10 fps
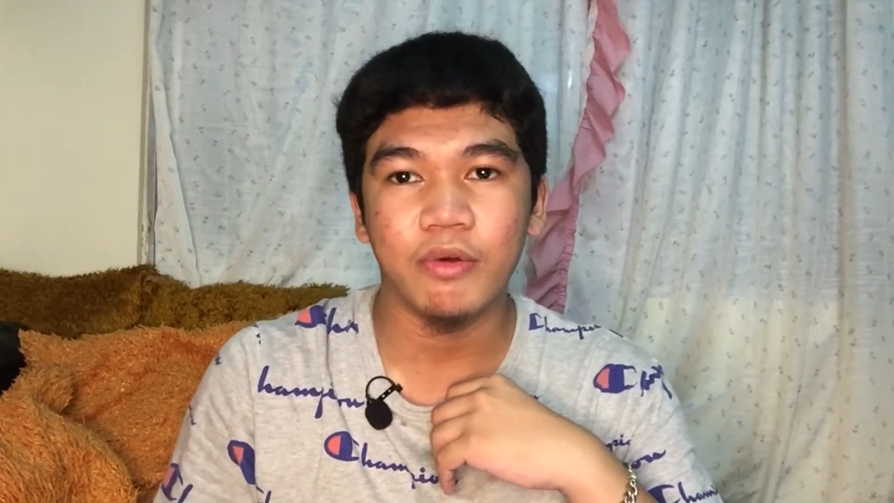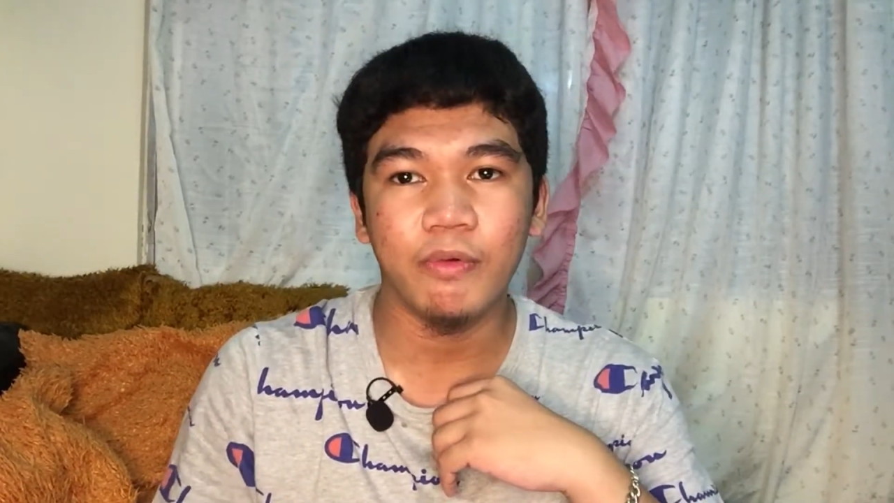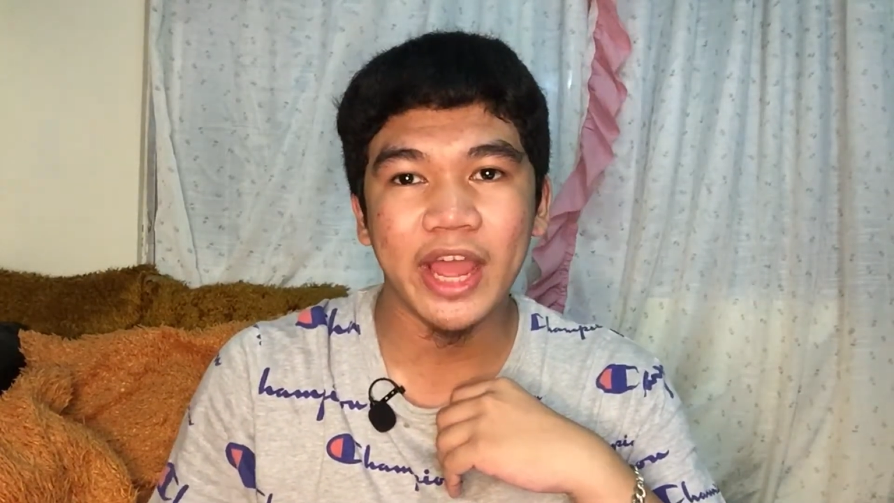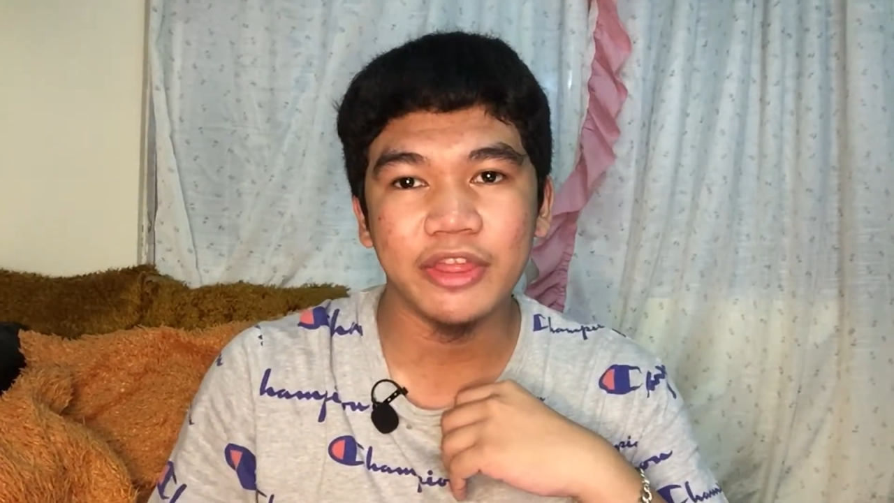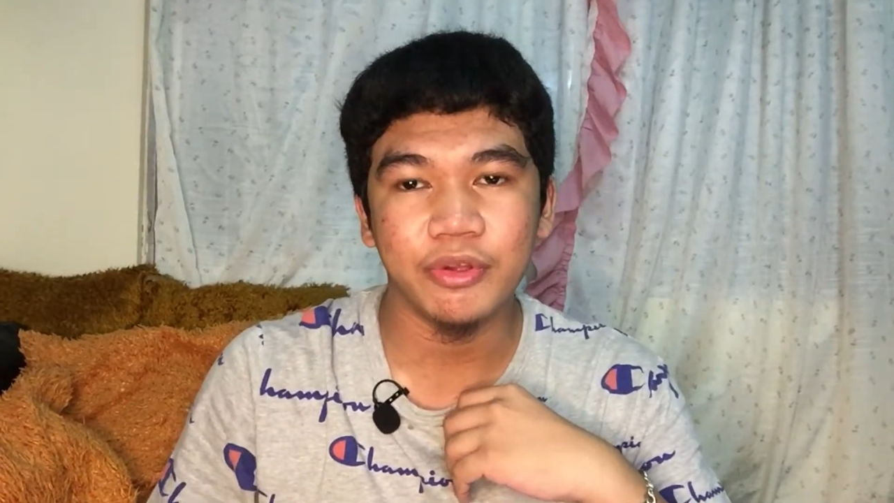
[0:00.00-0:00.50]

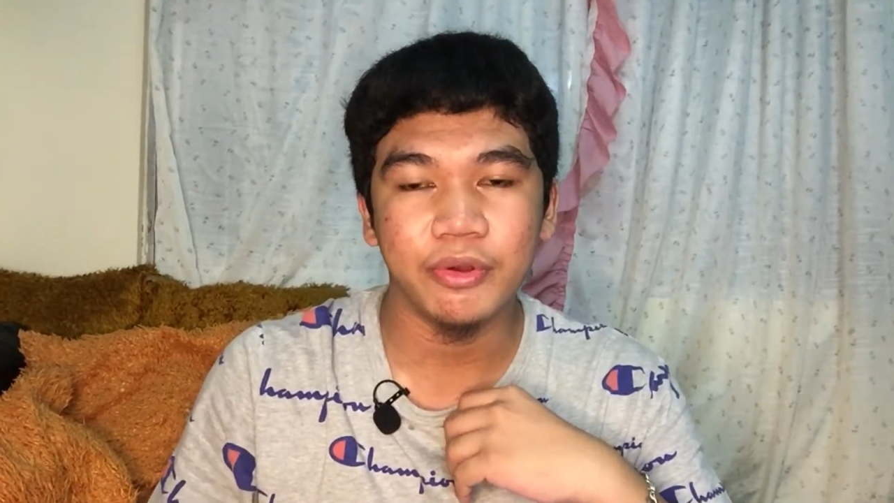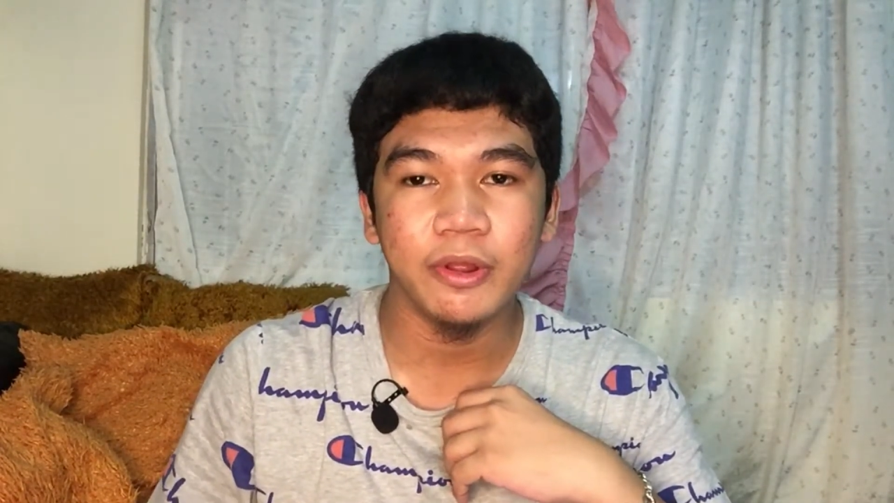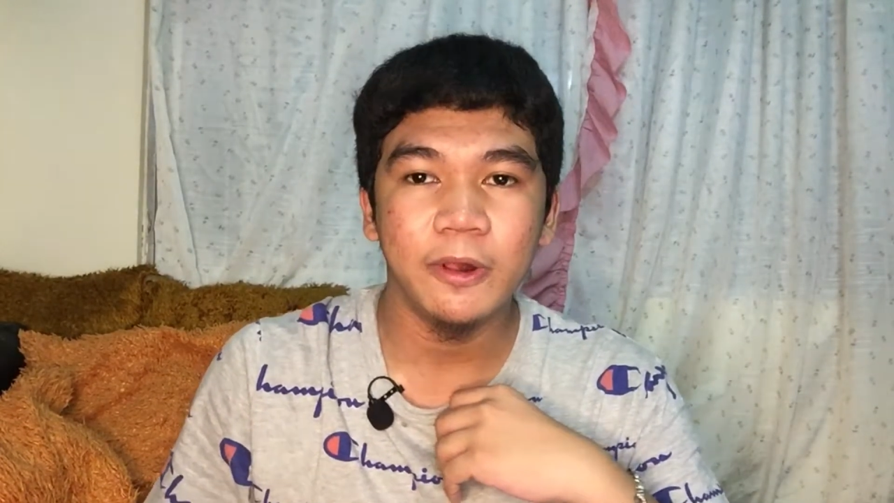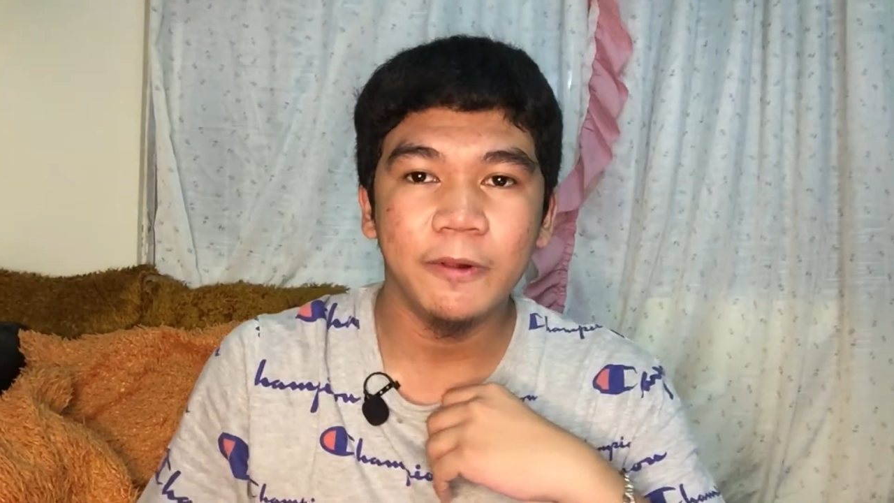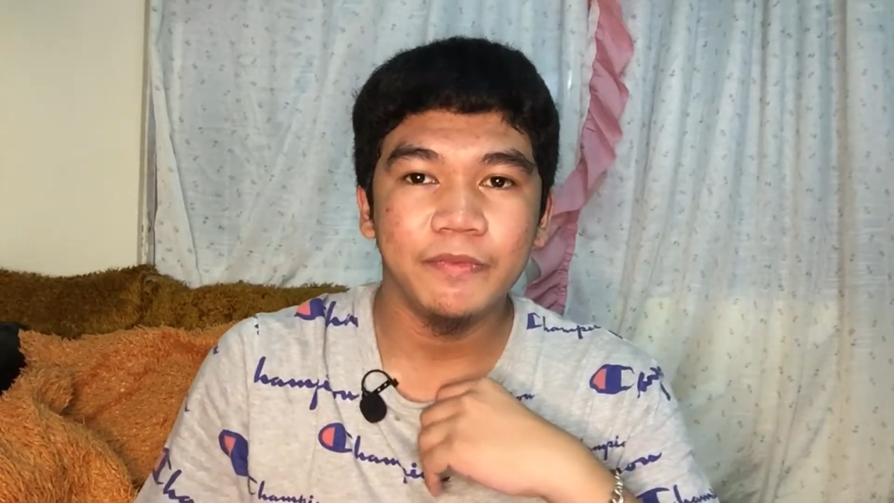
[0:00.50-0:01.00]
rather
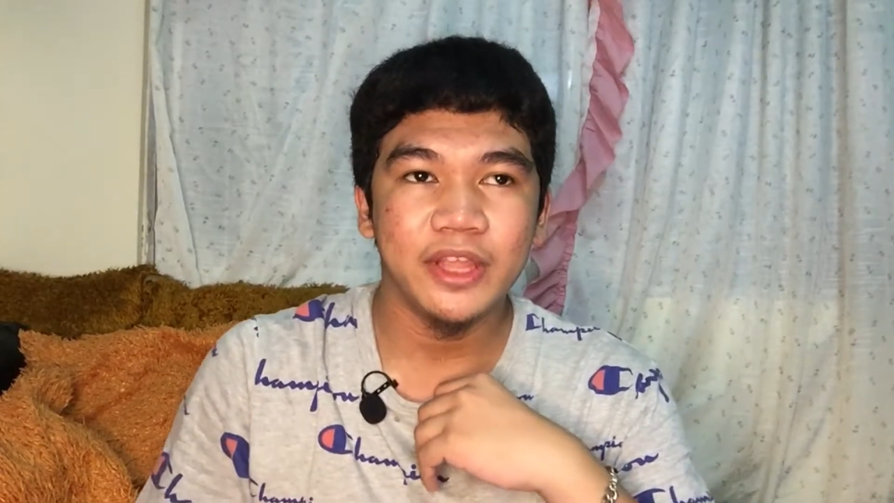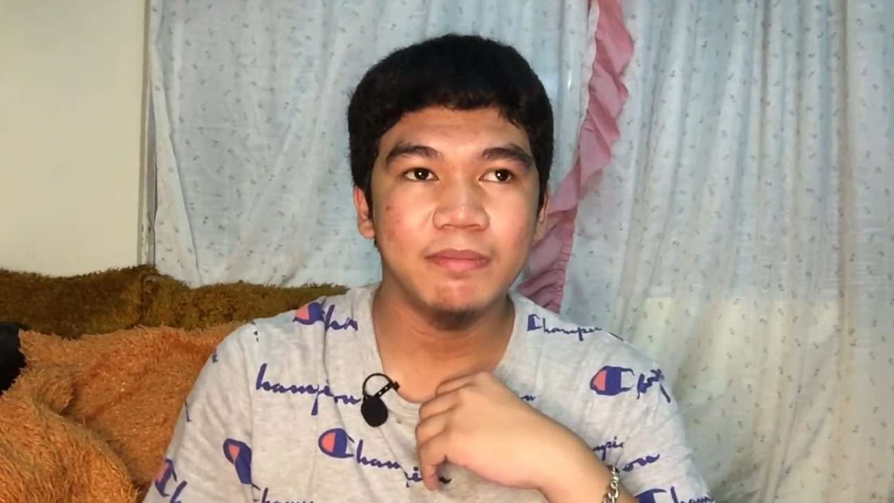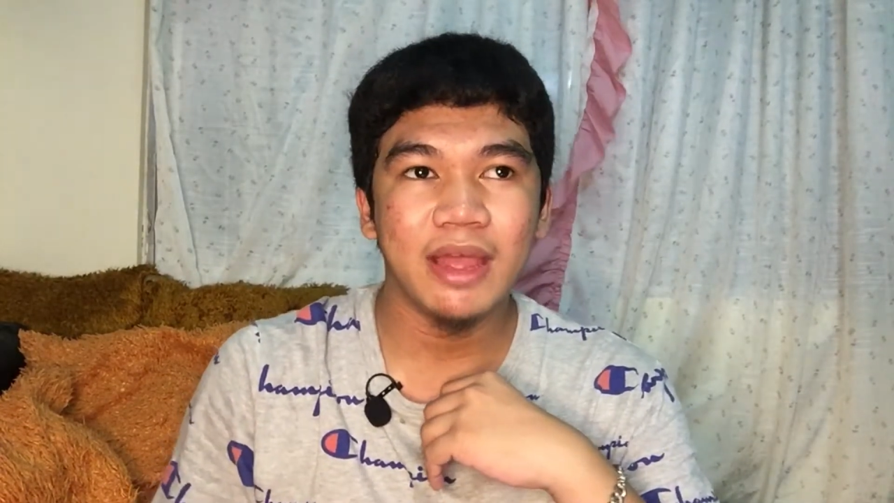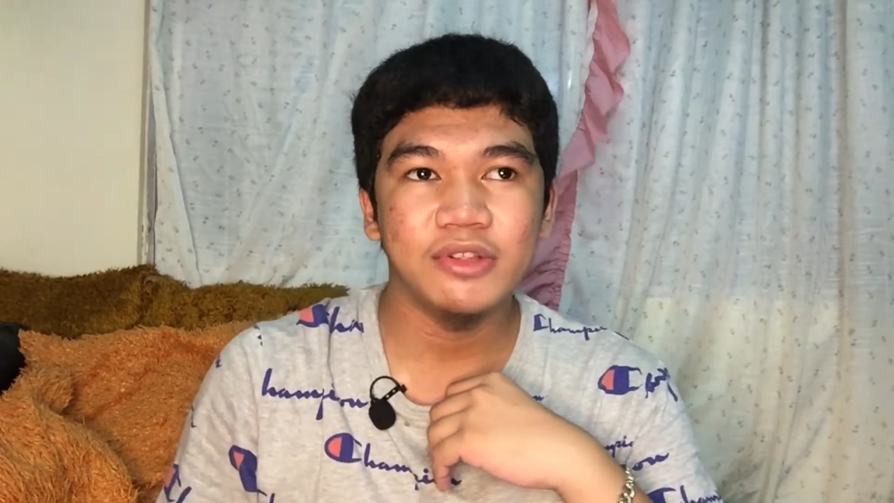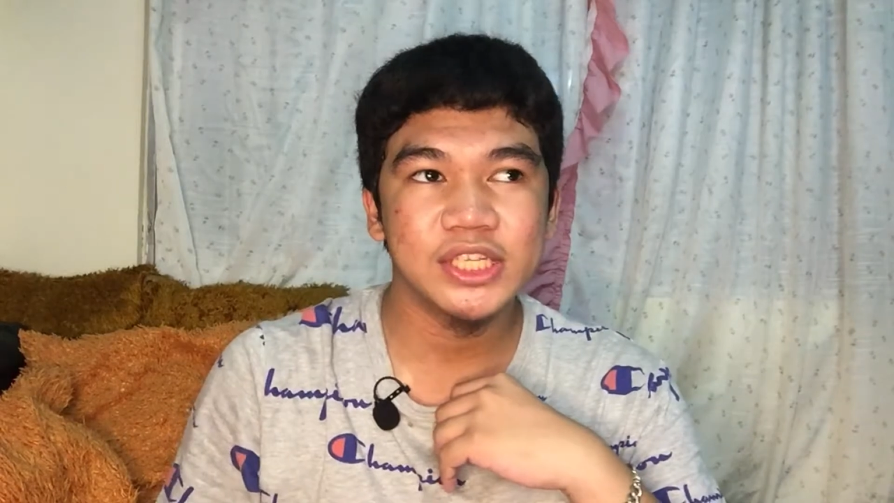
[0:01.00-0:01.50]
it
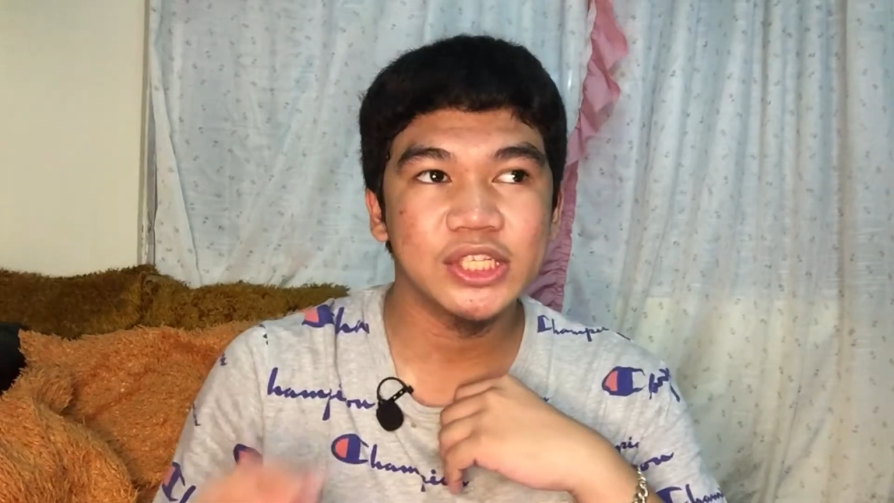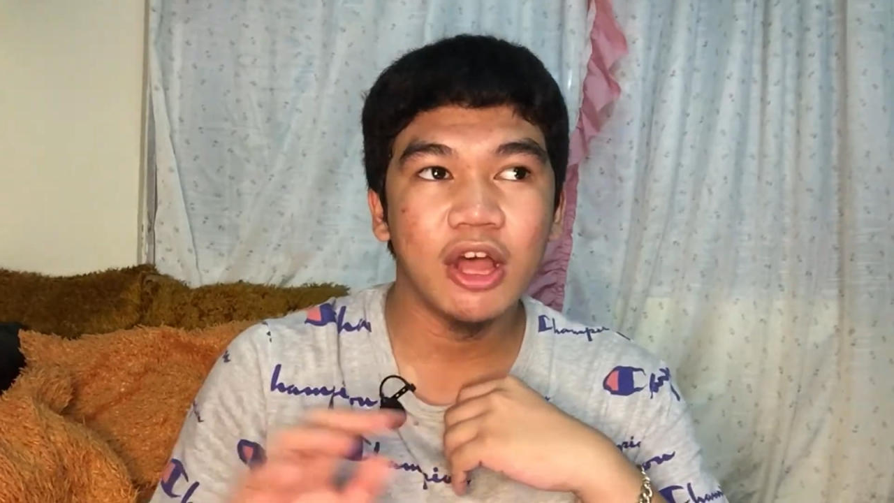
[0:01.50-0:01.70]
bounces